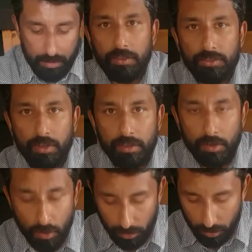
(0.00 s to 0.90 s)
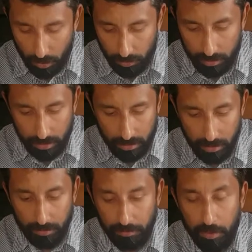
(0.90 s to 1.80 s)
So I rolled all the
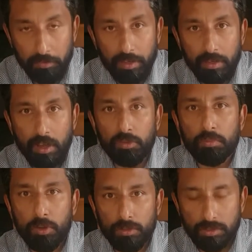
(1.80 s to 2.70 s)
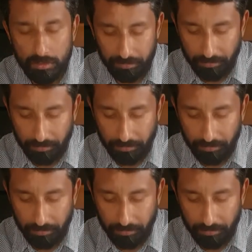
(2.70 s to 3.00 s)
fluffy cloud balls.